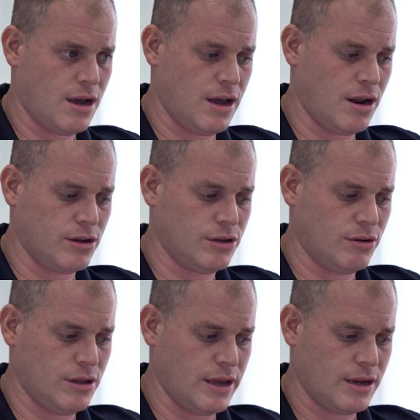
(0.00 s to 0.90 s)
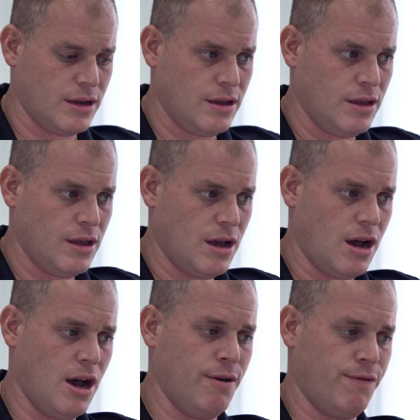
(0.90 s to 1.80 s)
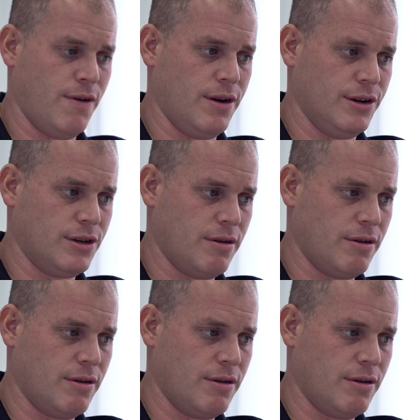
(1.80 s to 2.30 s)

also click unfurnished.